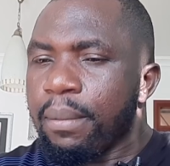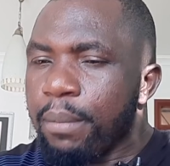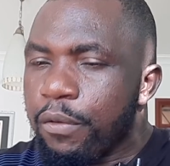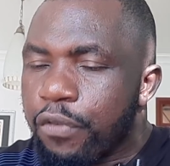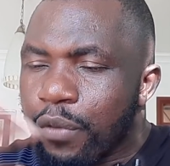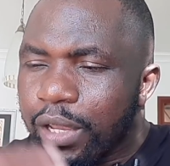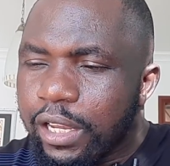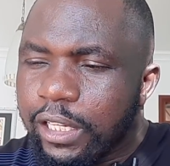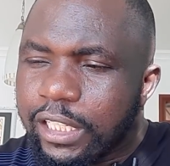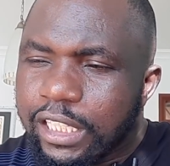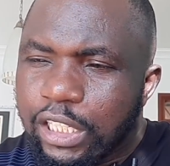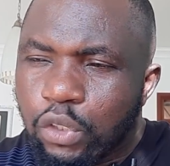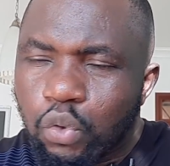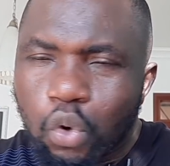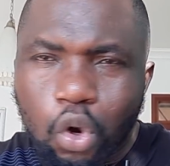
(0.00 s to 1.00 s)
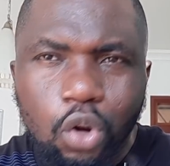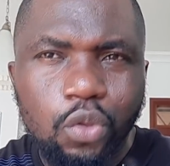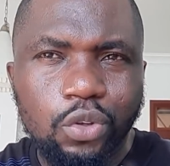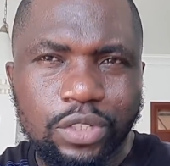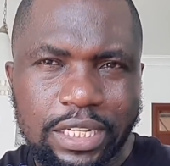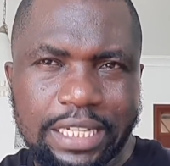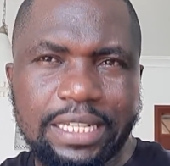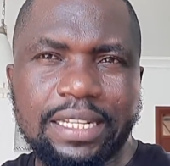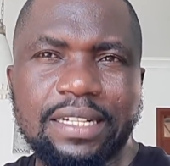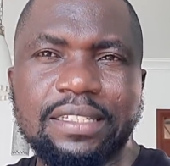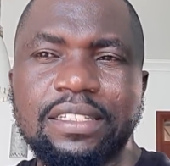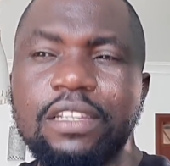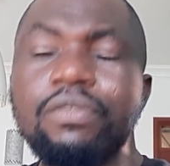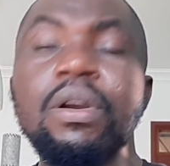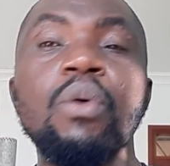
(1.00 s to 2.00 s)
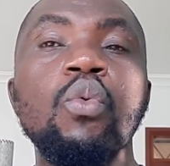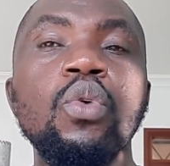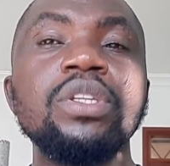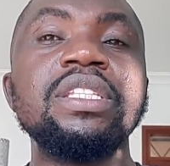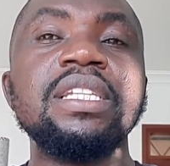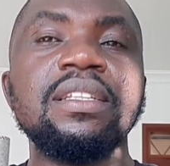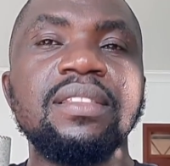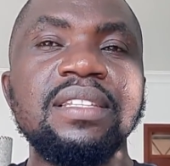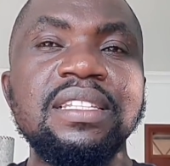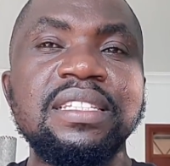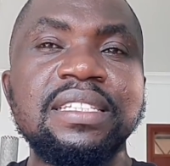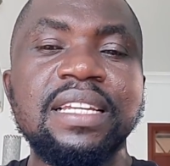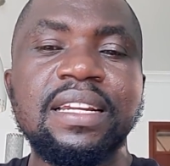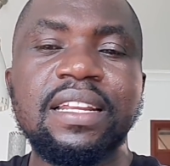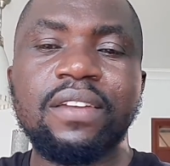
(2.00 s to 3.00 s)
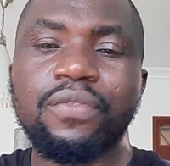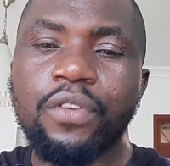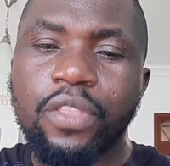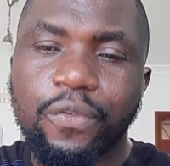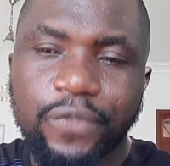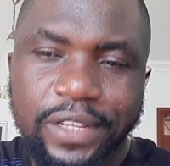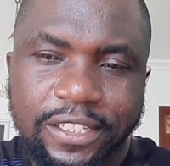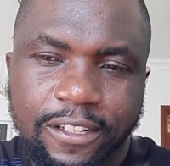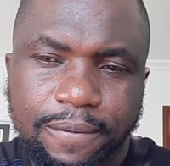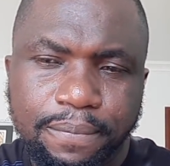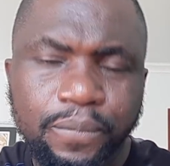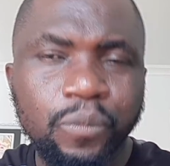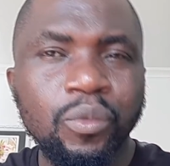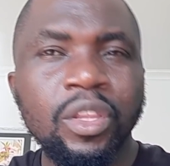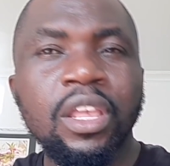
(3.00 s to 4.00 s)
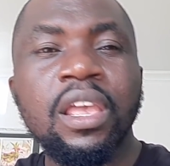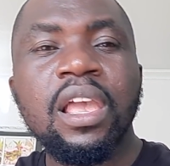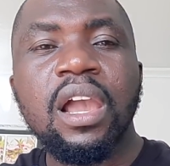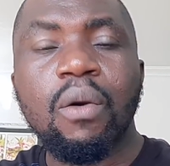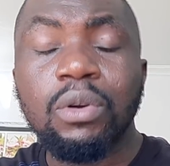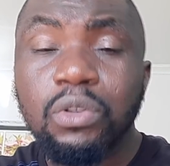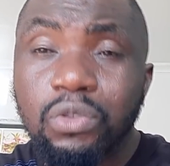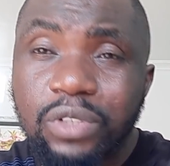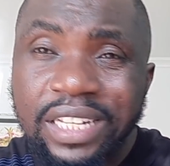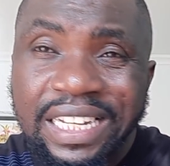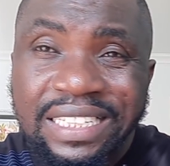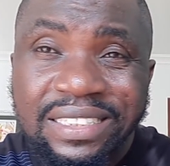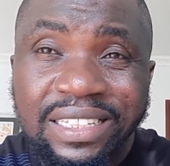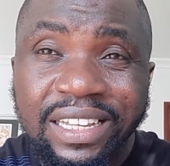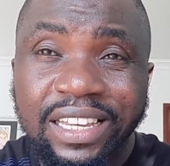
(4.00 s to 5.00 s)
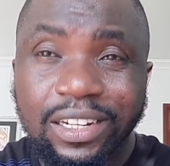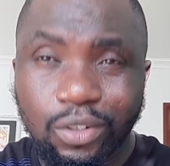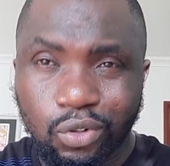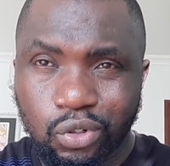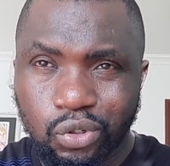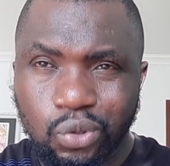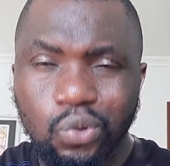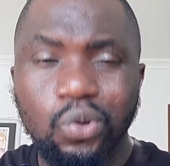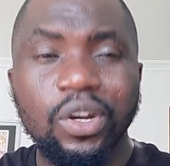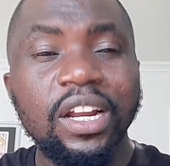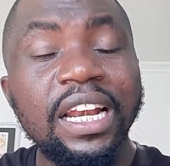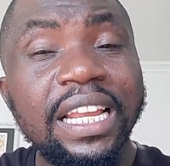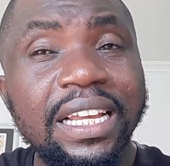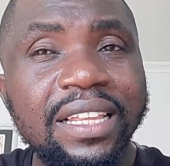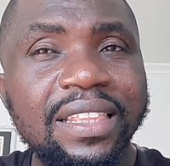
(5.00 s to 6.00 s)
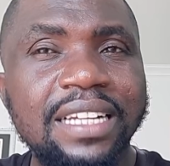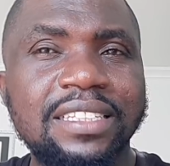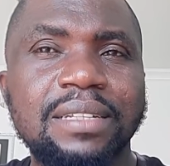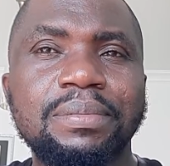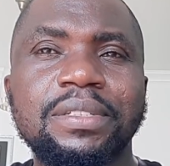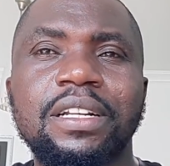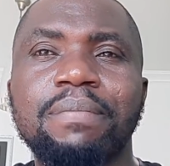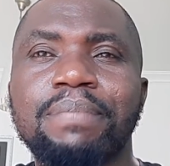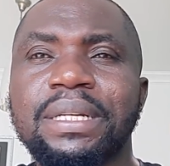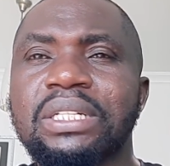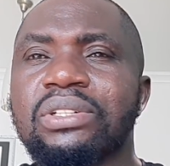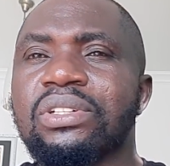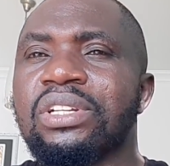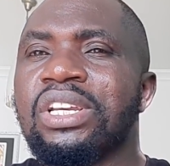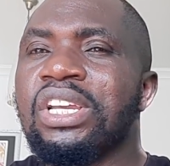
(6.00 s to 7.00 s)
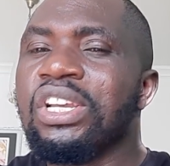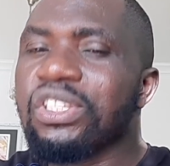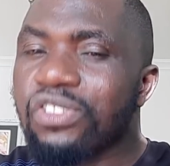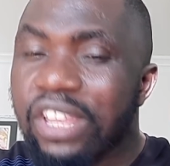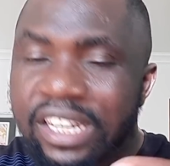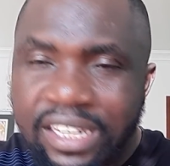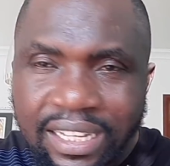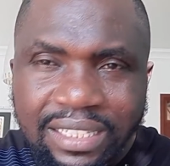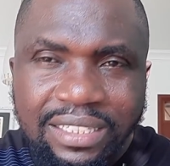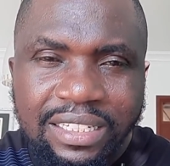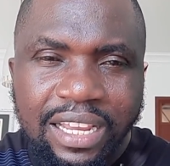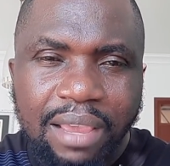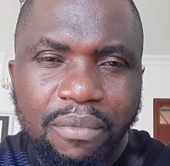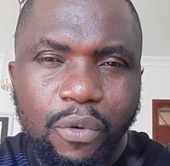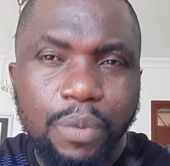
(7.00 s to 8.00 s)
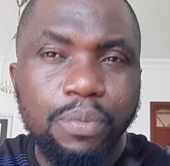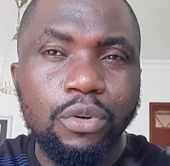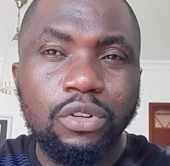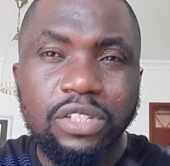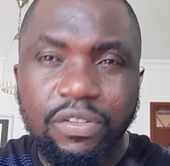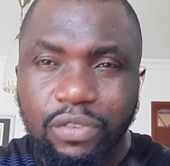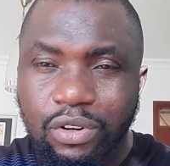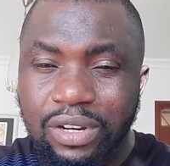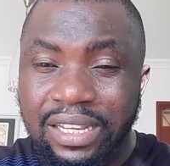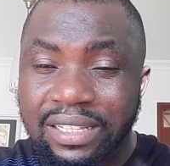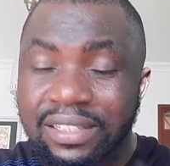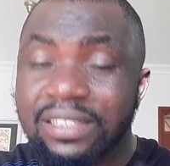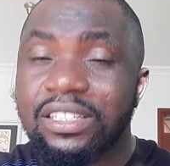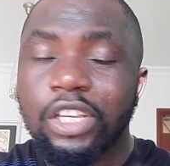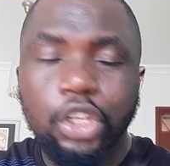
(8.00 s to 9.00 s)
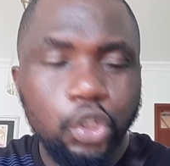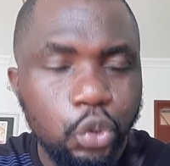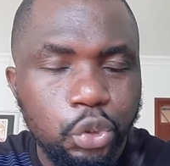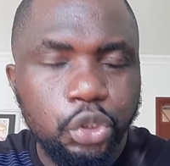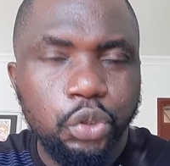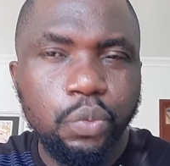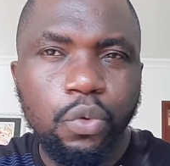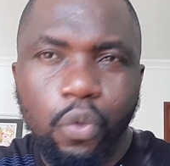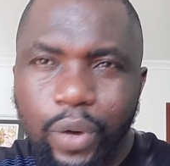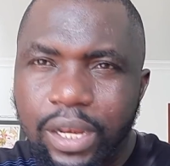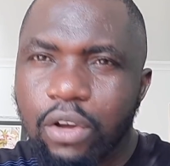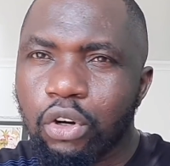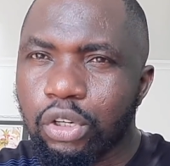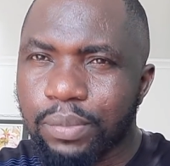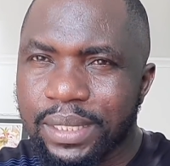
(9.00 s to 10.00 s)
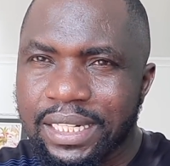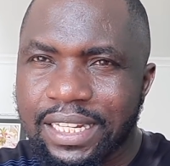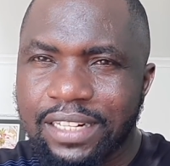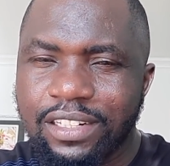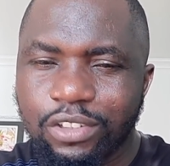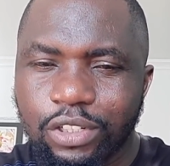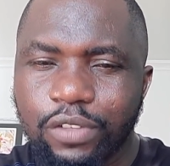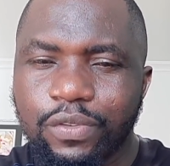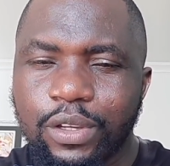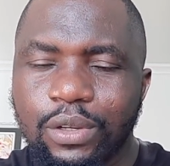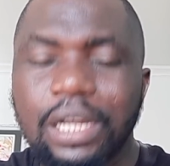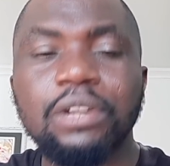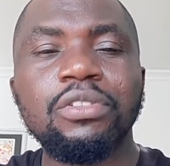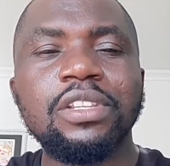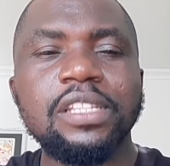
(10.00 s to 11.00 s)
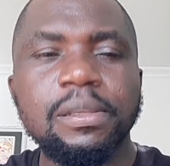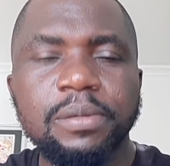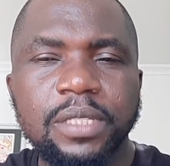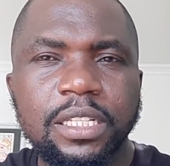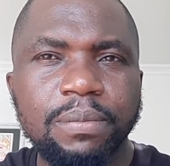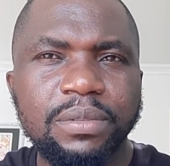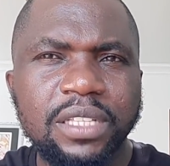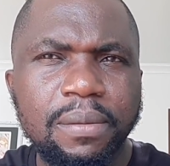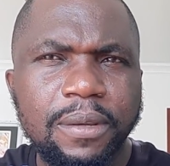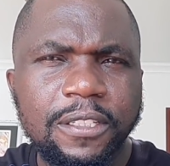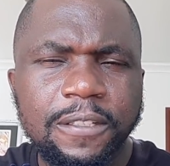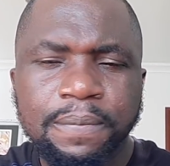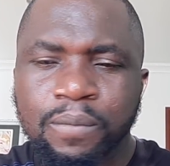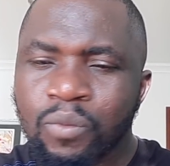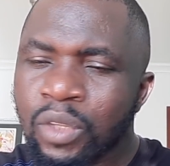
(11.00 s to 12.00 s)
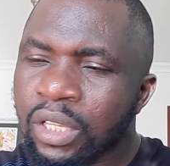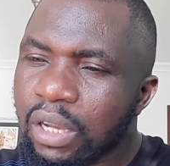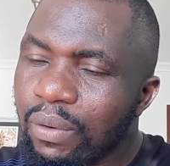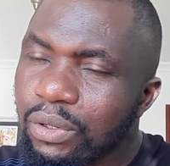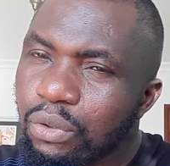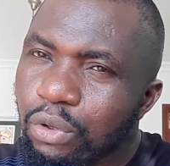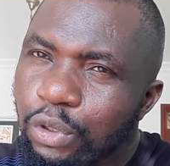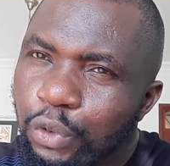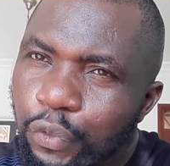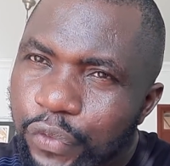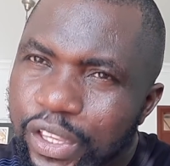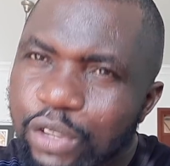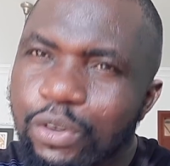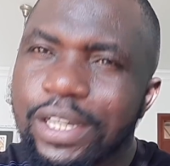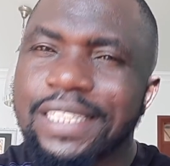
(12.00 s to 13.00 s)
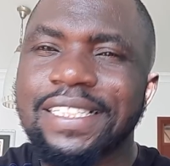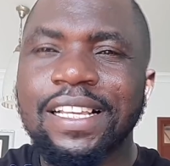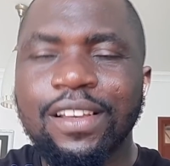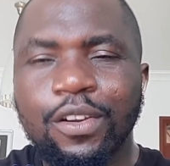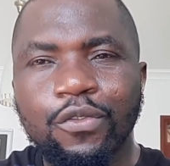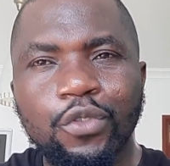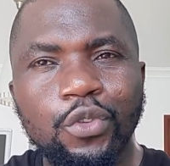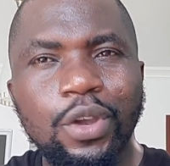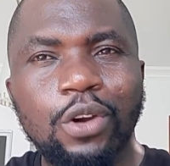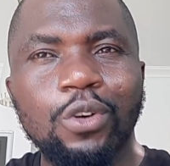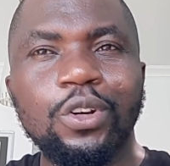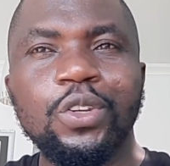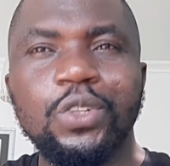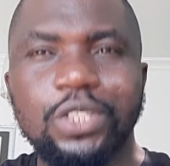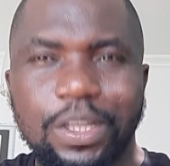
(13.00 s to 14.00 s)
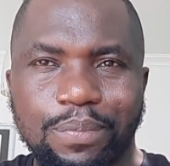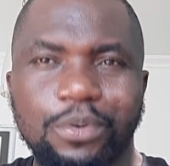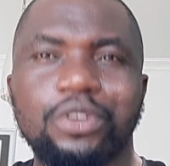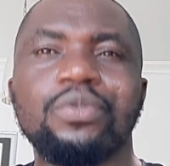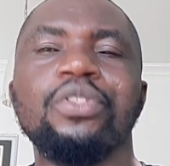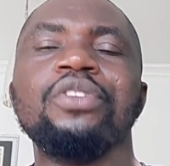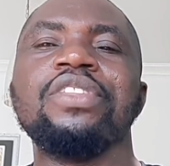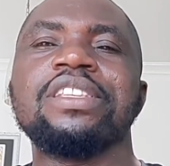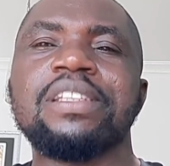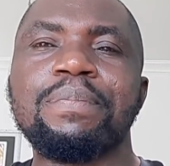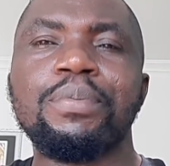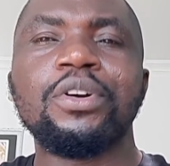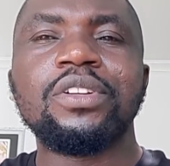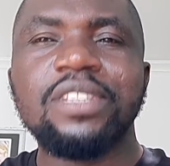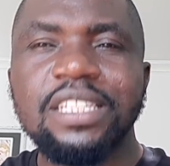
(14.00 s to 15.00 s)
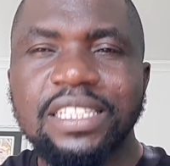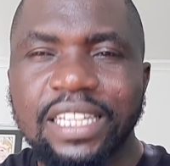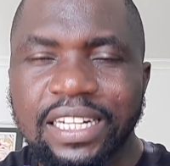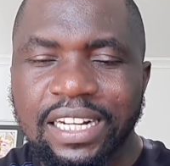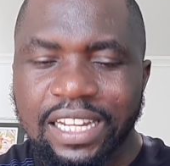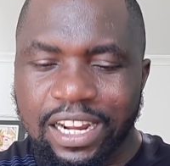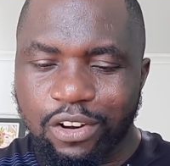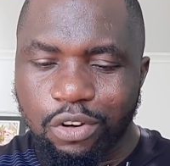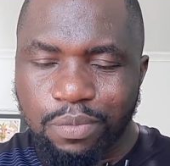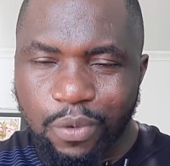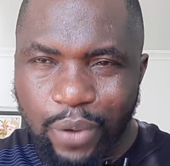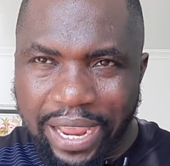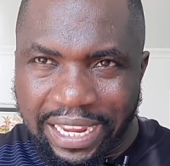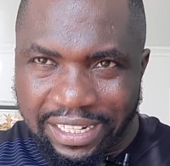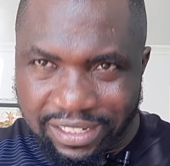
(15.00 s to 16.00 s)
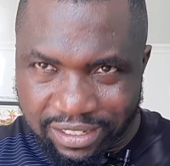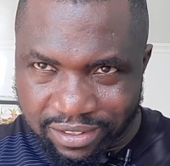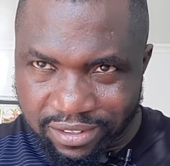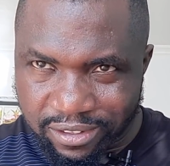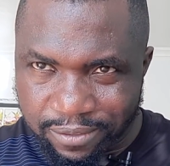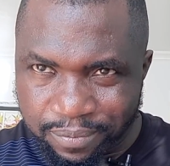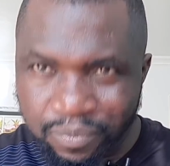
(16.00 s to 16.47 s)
Before we get into all those details, if you're watching this channel for the first time, I want you to take a second or two, click that subscribe button so that next time we produce a video like this, YouTube will automatically notify you. And to the subscribers, I want to continue thank you guys for your continued support. Without the support, this channel cannot be where it is.